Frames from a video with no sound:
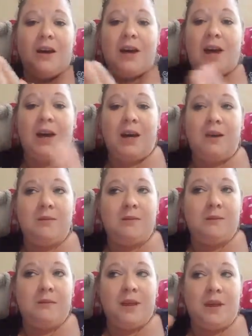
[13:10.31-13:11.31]

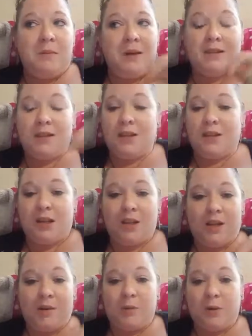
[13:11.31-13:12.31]
it makes it look a
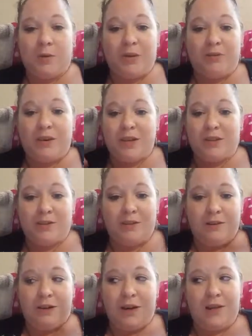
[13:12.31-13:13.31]
lot more
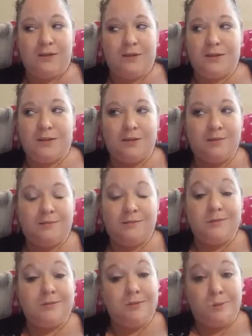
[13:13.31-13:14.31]
professional, and it's
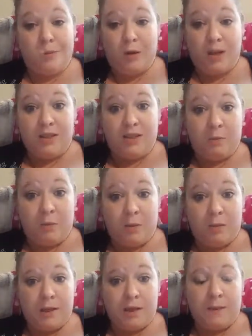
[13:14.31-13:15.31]
pretty simple,
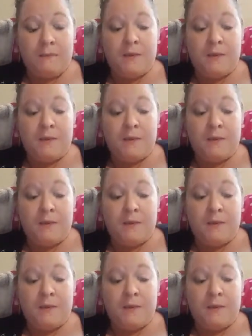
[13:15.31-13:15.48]
really.